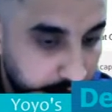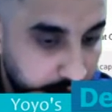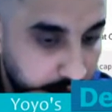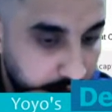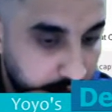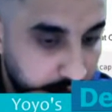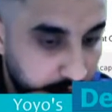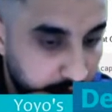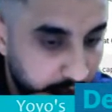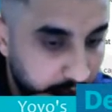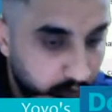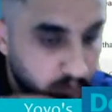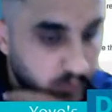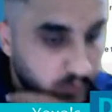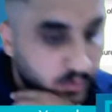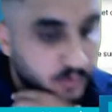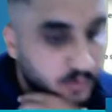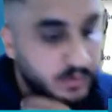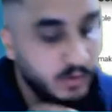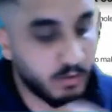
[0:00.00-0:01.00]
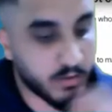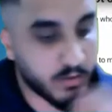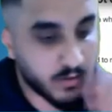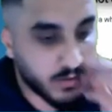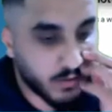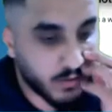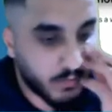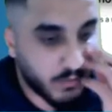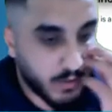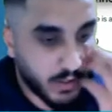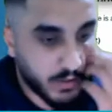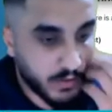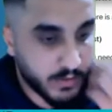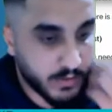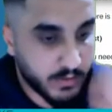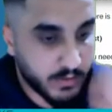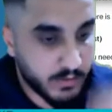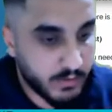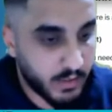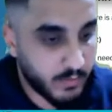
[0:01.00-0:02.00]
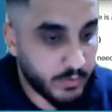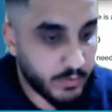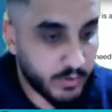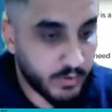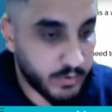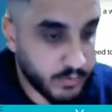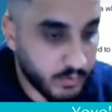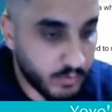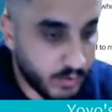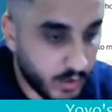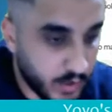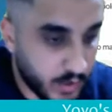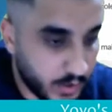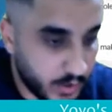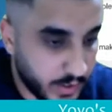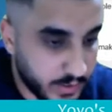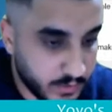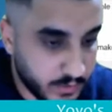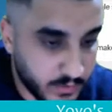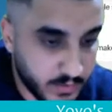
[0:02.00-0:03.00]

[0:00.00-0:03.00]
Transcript: And see, they also told us to run this okay,